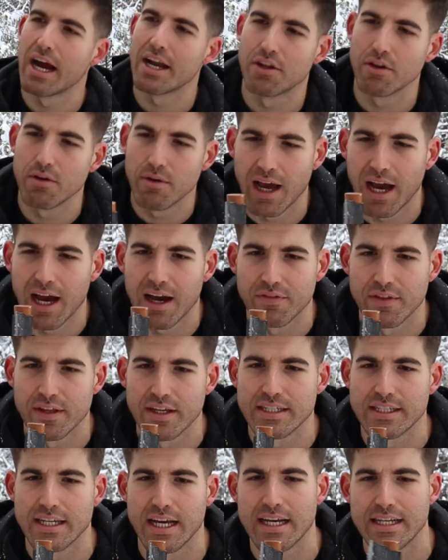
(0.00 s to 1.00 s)
do have
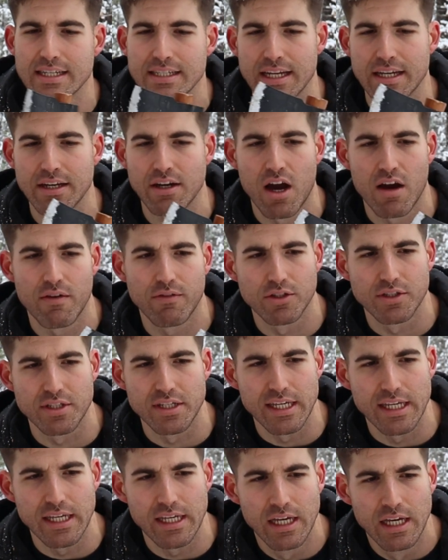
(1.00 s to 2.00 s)
this as a
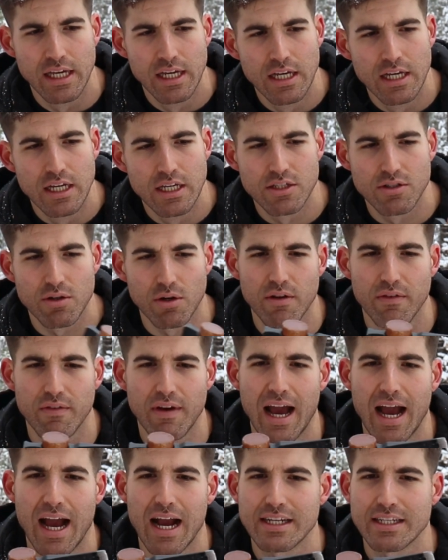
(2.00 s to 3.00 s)
novelty sort of
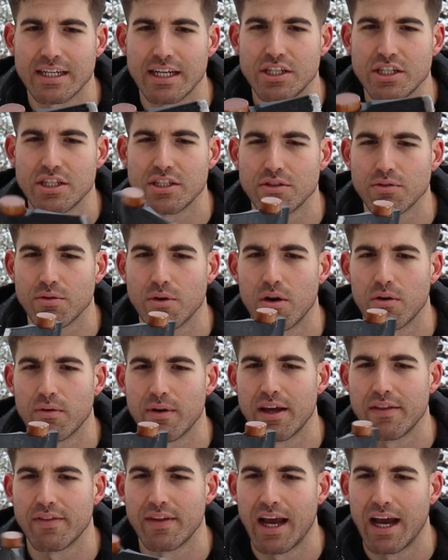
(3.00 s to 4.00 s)
axe I just throw
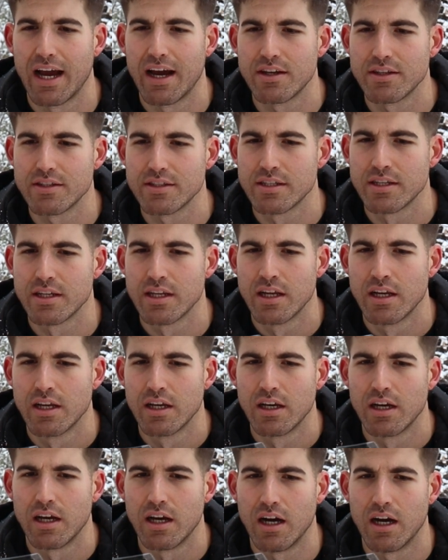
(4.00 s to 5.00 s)
around the house,
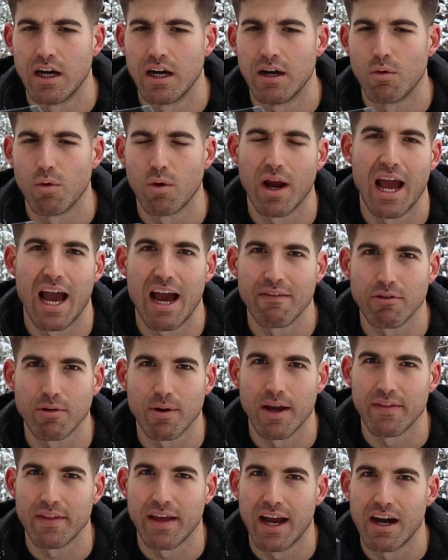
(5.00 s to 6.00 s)
or have
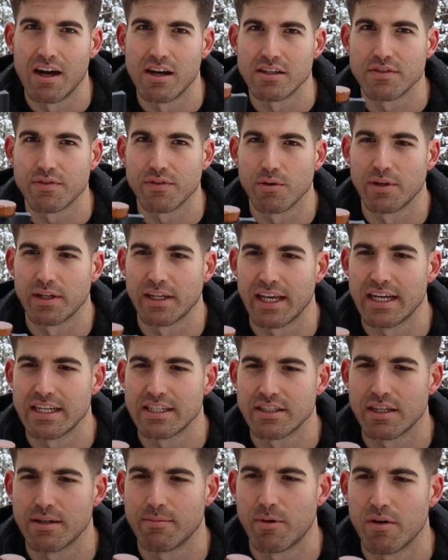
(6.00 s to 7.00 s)
around the house for when
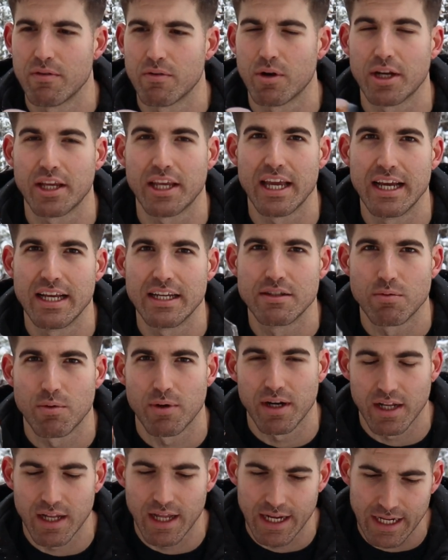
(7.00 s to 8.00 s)
guests come over, kids
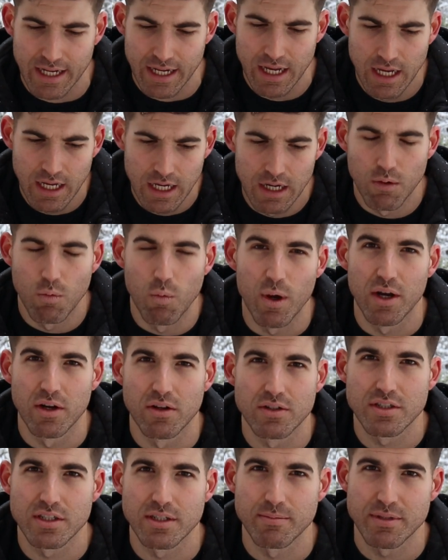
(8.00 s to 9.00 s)
want to like
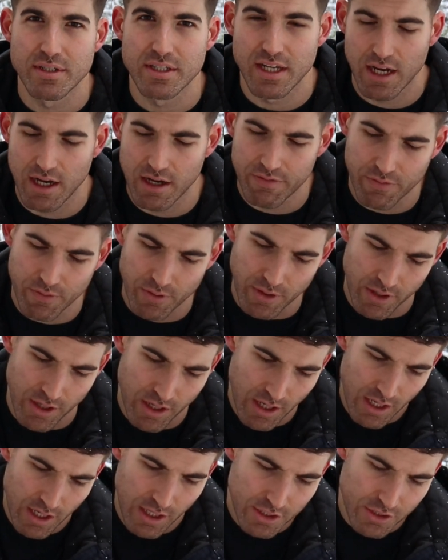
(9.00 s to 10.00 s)
whittle some stuff or
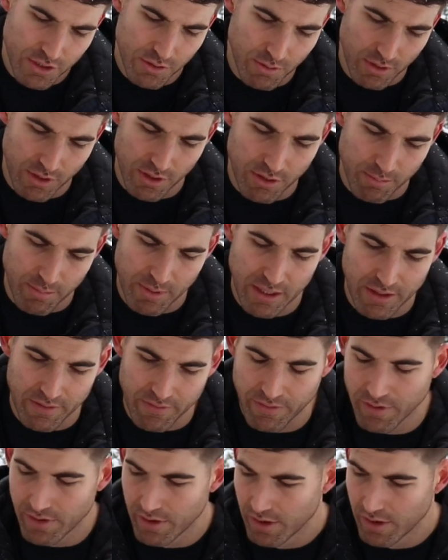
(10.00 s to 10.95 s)
do a little bit of